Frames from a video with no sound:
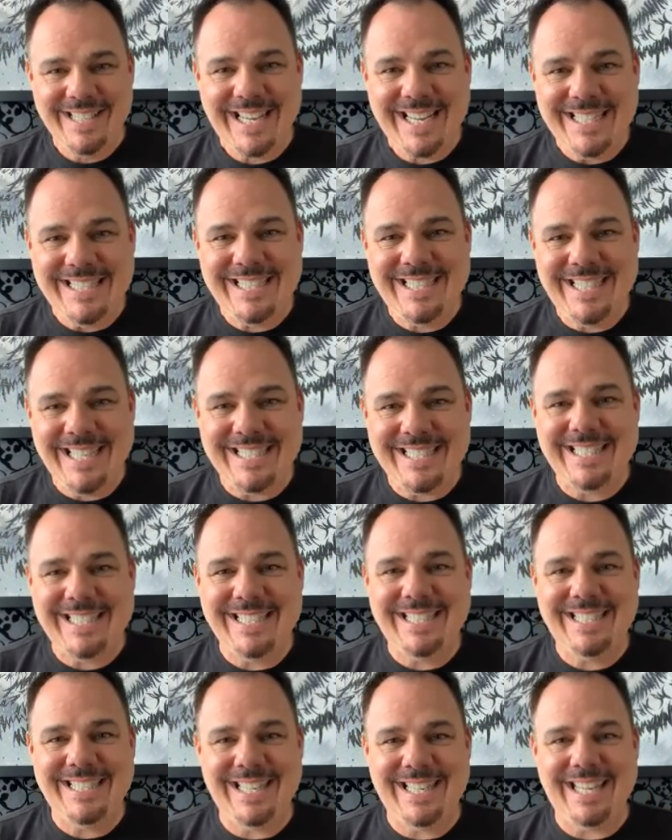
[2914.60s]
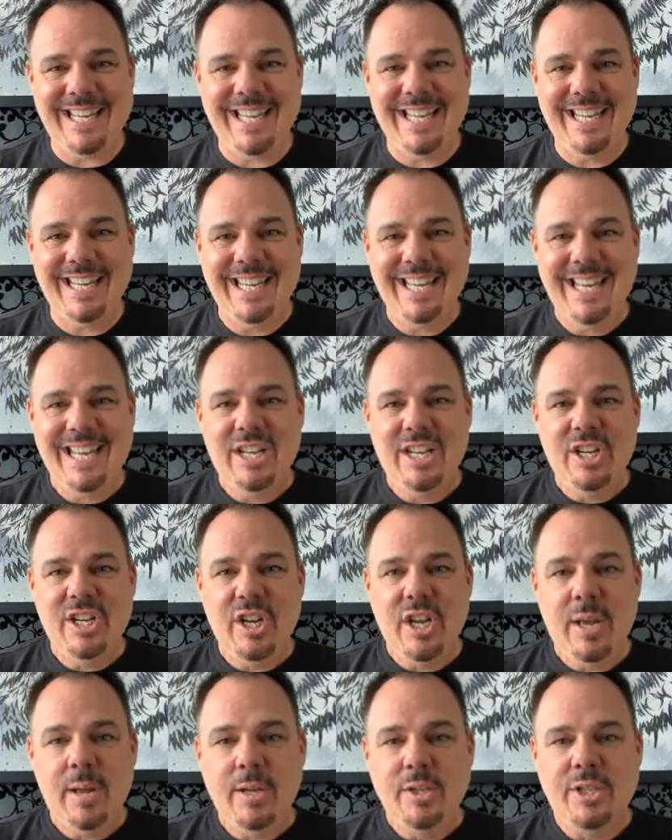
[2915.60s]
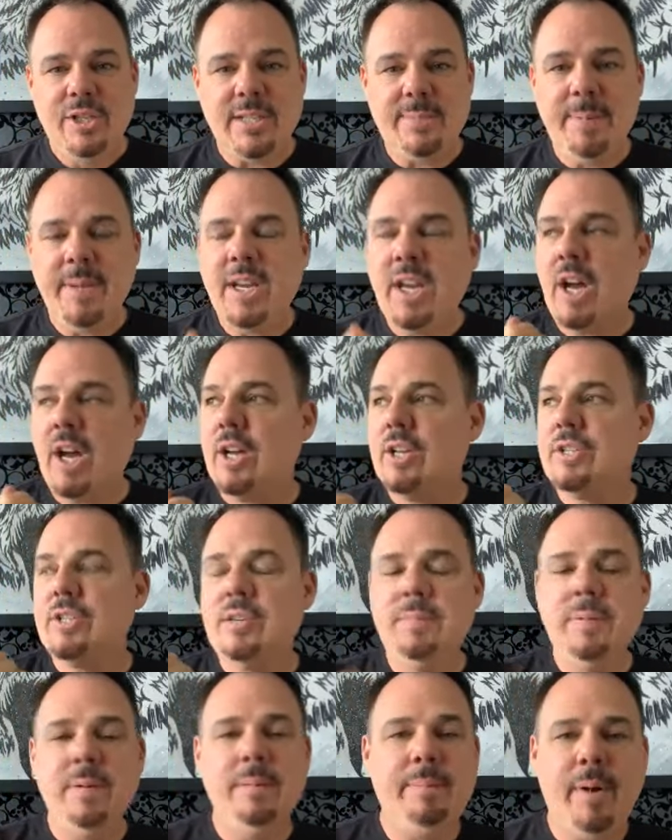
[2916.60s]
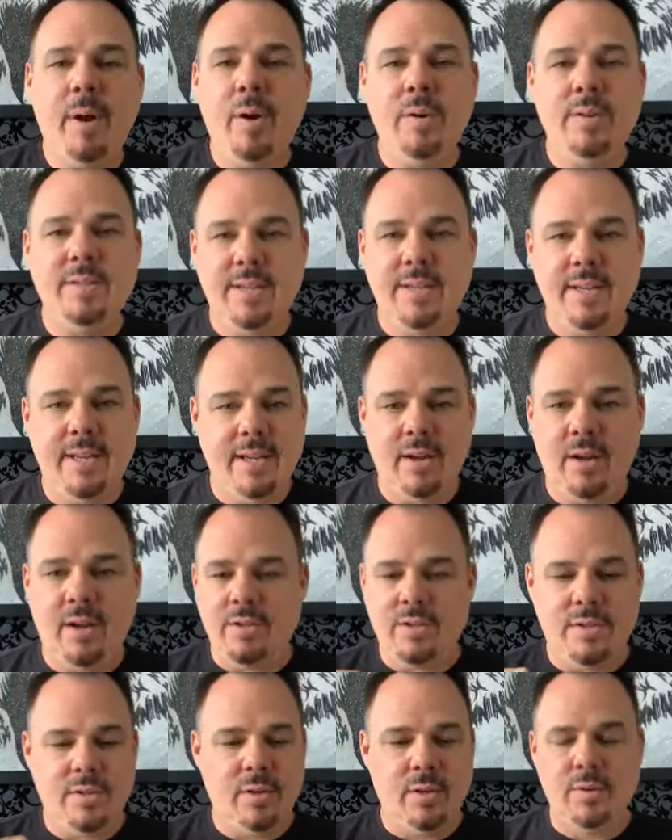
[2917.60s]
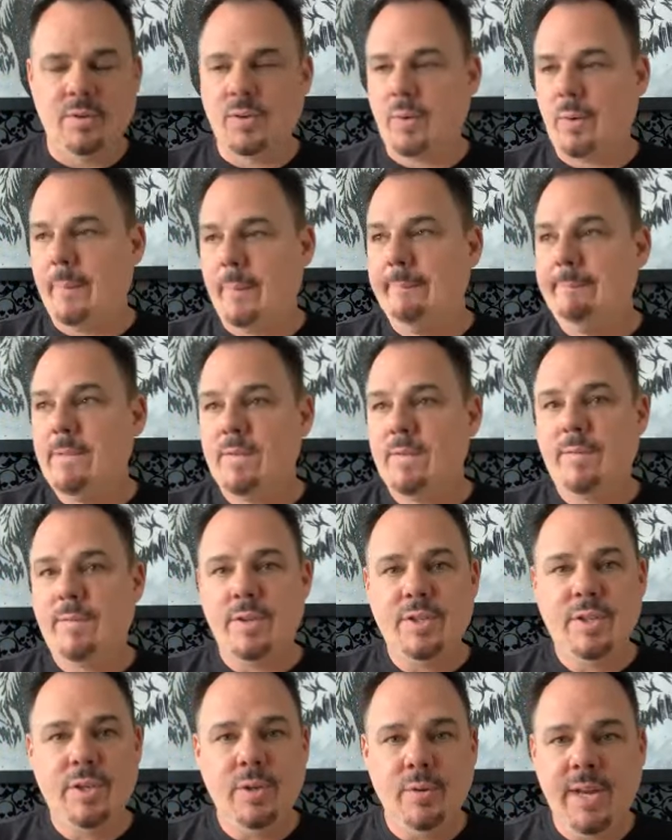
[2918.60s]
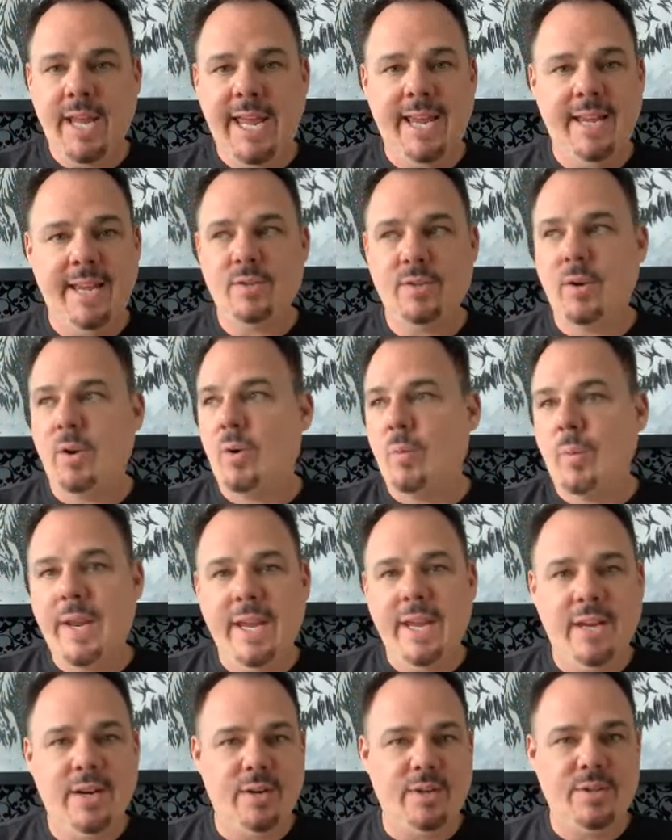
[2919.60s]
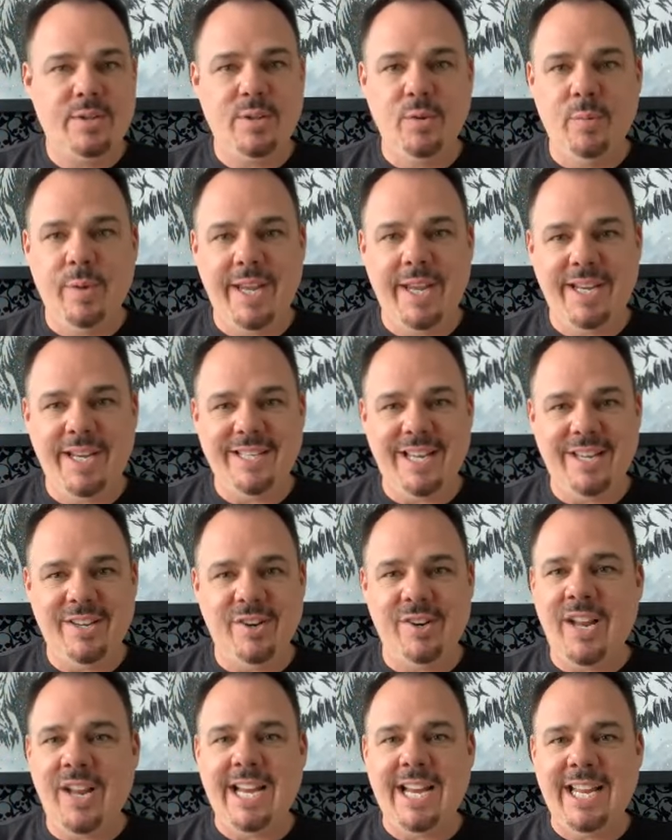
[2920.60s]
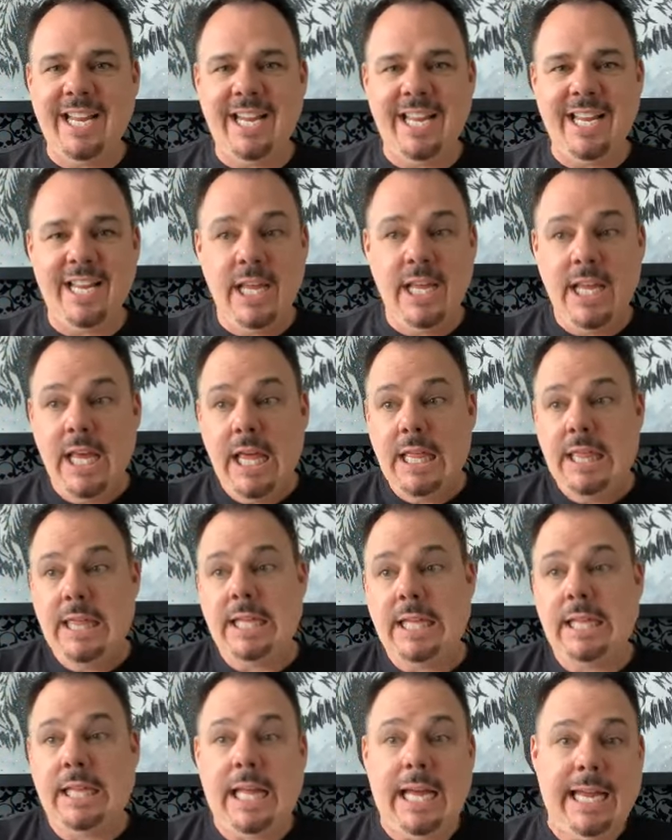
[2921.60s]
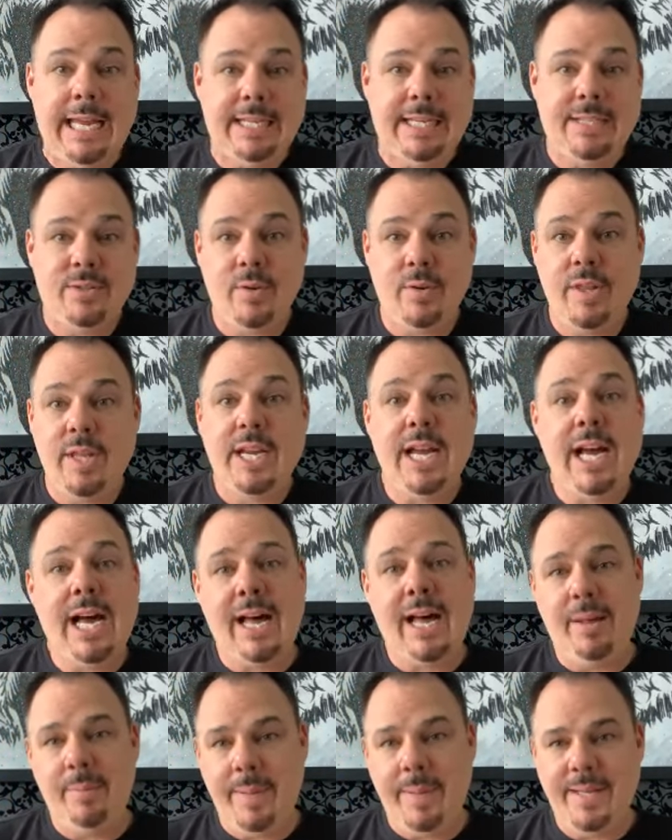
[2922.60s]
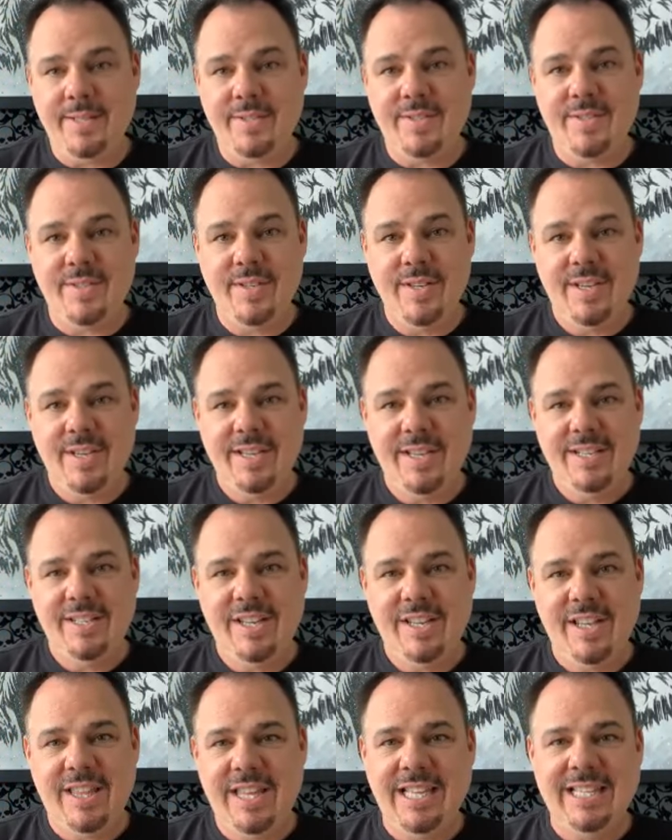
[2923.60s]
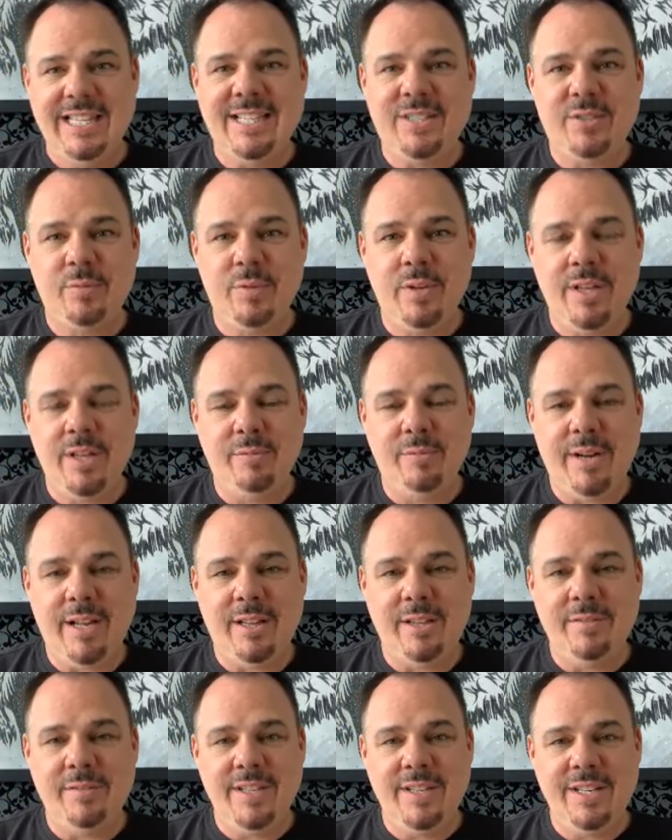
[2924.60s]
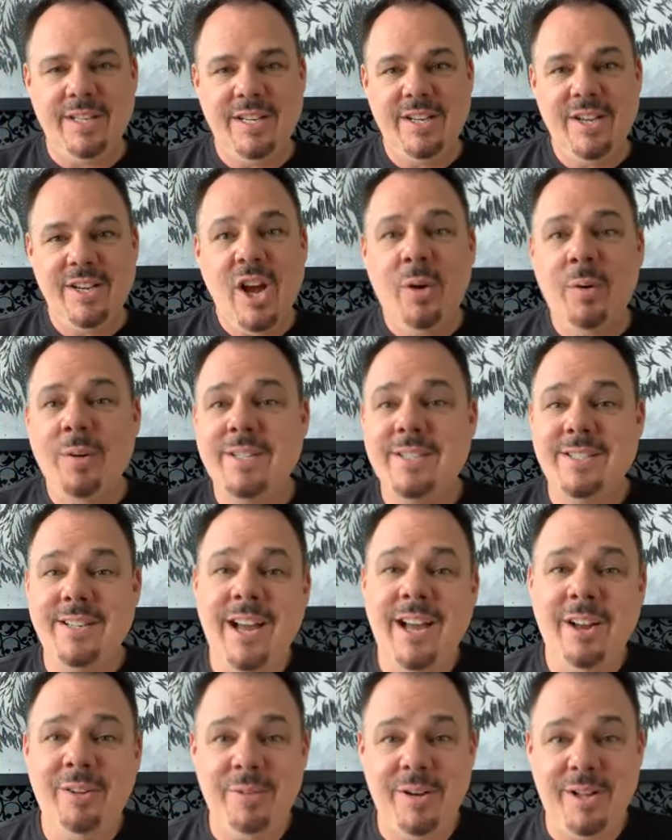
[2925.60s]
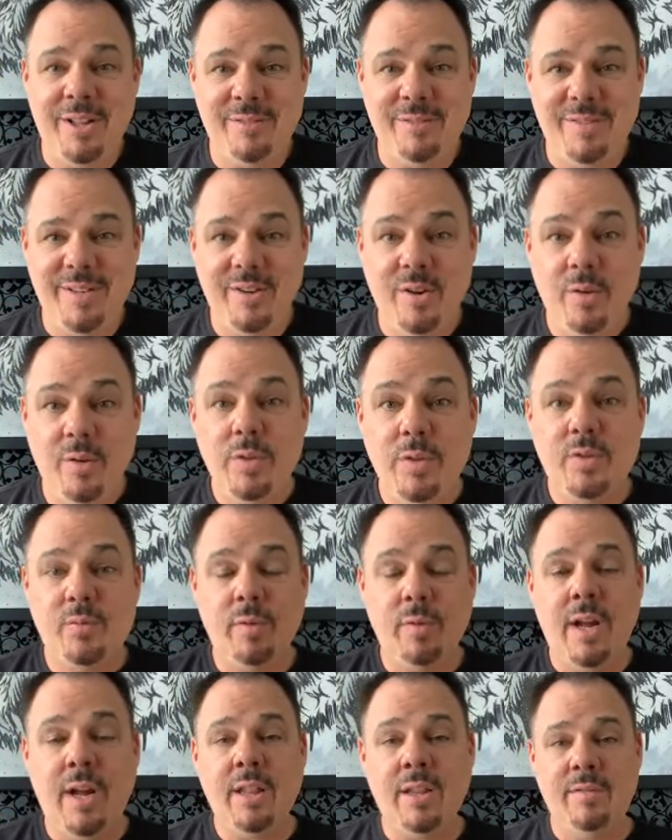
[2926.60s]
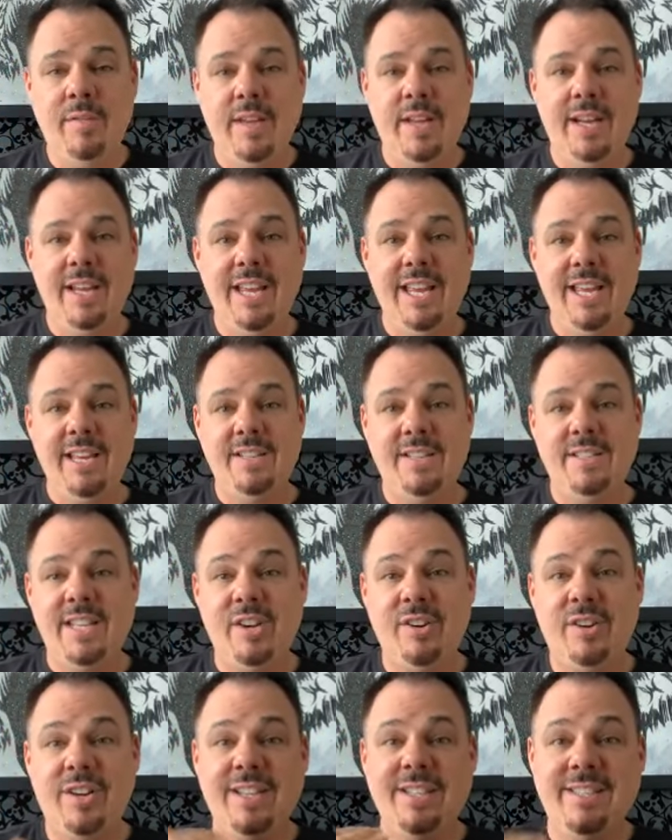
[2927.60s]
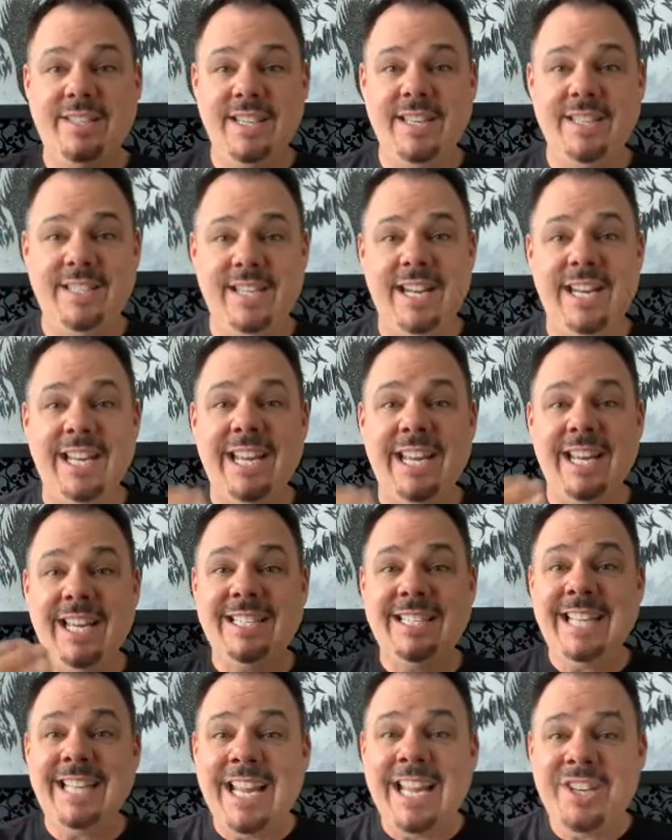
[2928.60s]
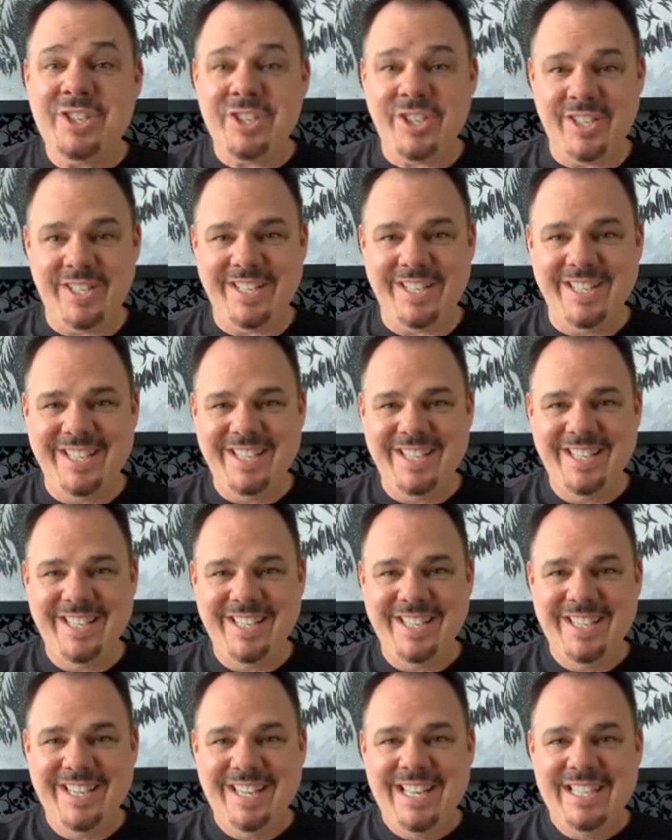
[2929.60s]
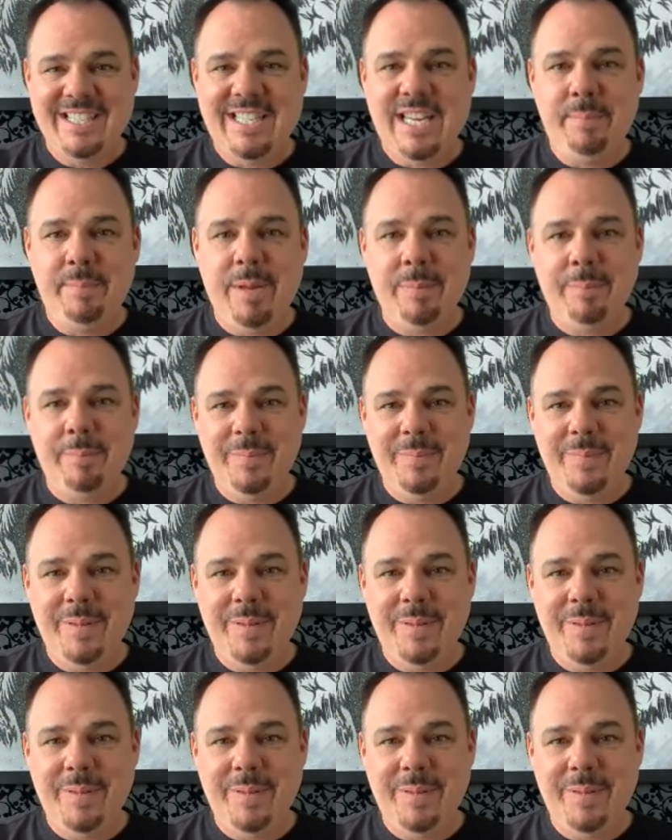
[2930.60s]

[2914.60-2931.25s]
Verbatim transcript: Consistency. Just because you've been posting on social for two days or a week or two weeks and you're not getting the likes or the comments, do you think that's really relevant? No, it's not relevant. What's relevant is that you're consistent in getting attention. Yes.